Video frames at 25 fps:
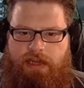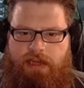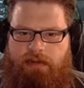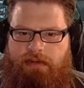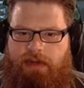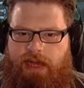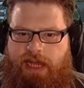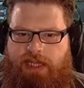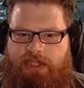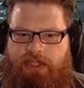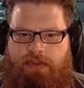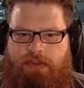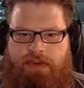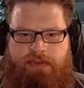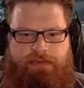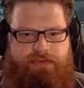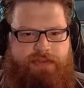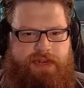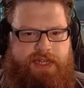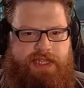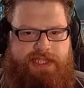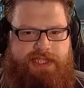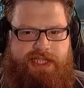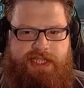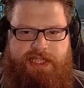Right, I just want to
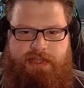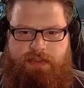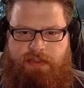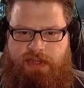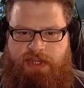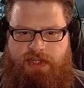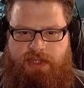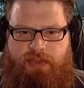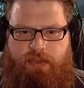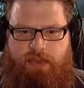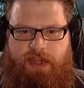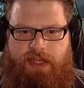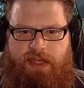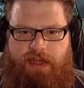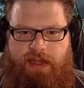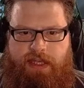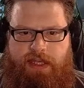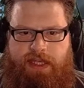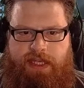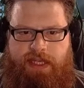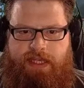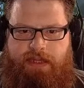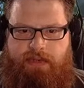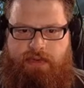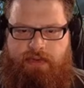finish this whilst we are
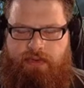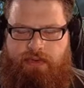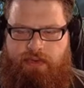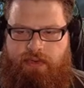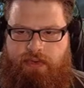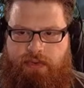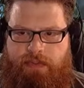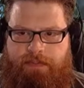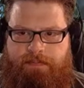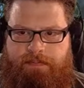here.